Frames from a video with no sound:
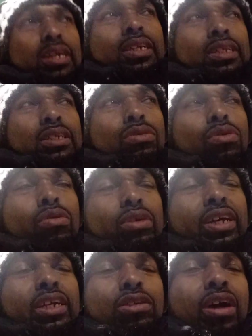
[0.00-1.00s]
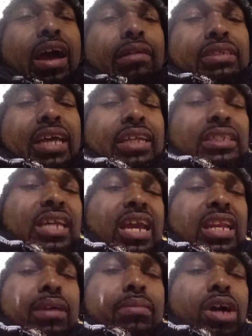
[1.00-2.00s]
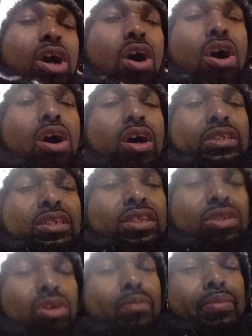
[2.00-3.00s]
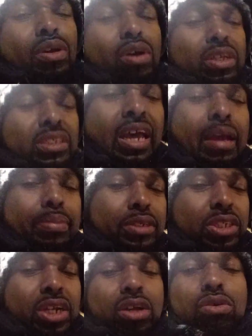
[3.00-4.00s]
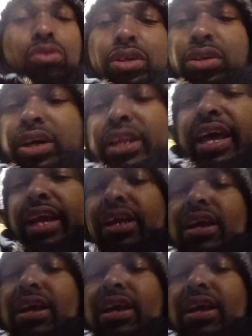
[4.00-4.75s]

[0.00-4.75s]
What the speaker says: you know, niggas going to have titanium cars and there's going to be all type of shit going on. Like,